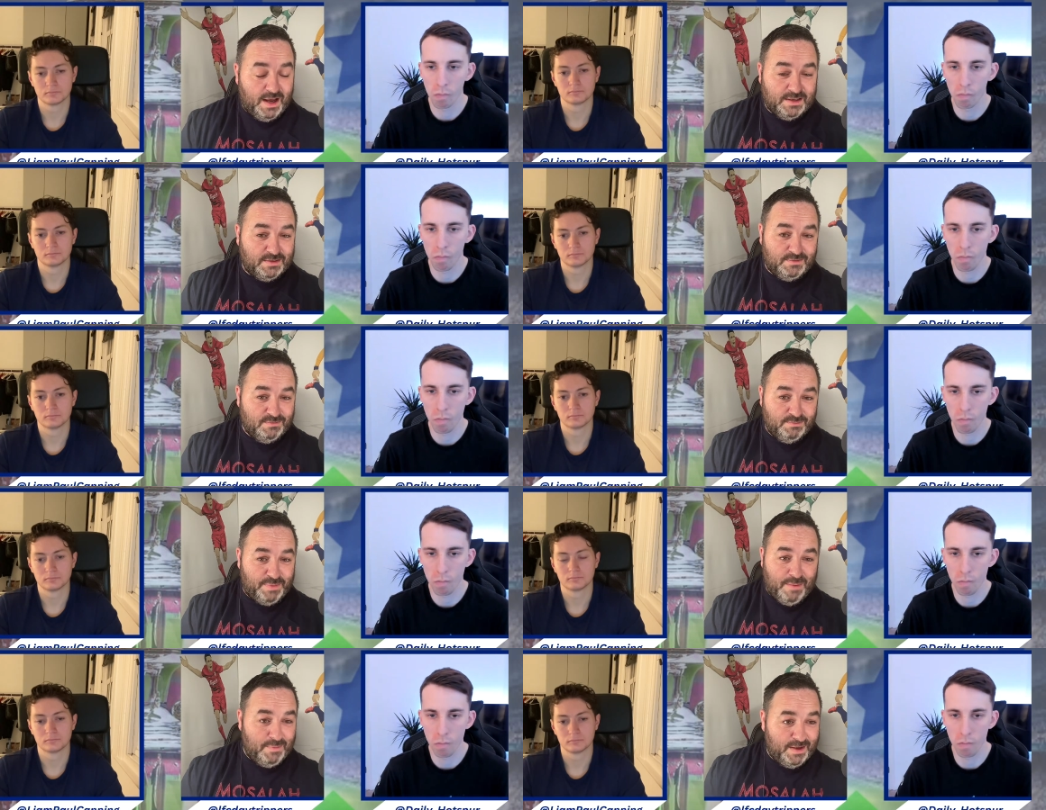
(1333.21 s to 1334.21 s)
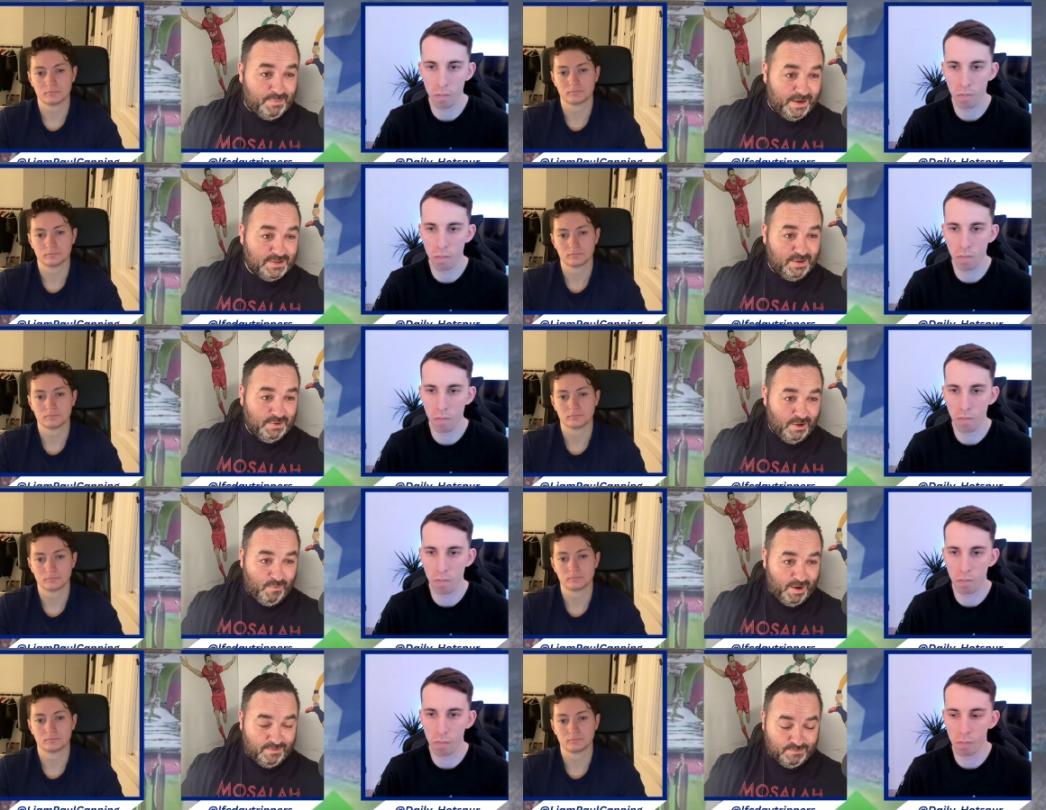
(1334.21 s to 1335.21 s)
Speaker 1: And Ben Mee appears out of
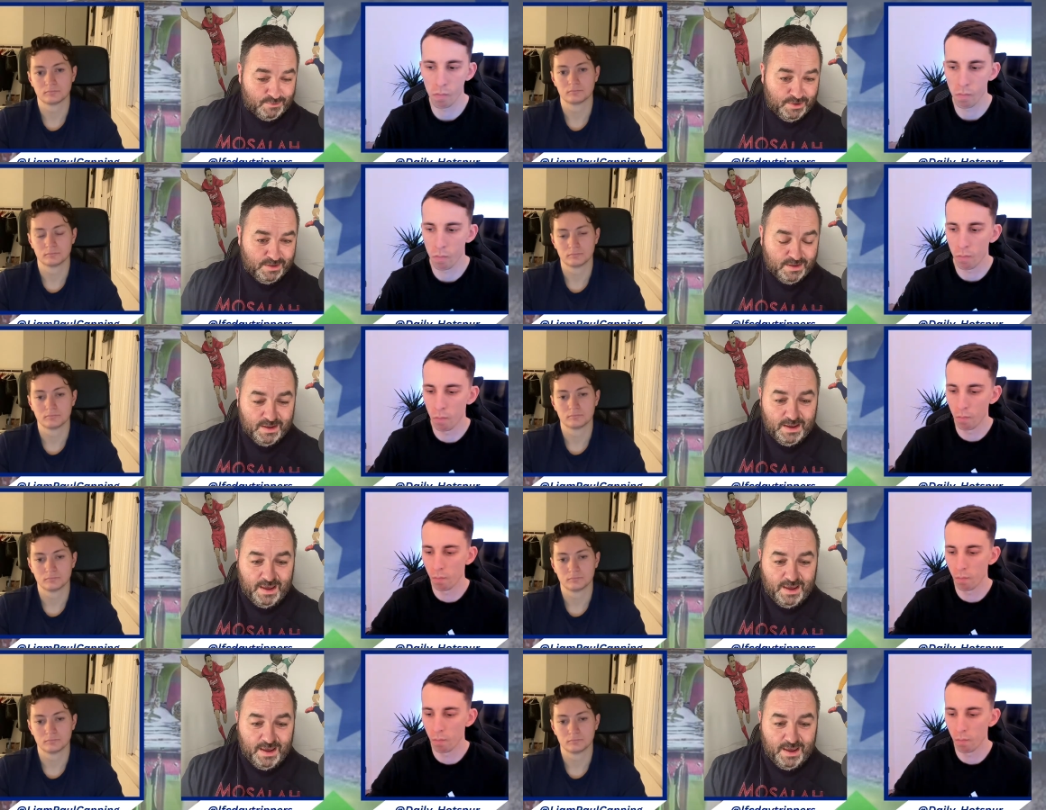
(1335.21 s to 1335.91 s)
nowhere, right?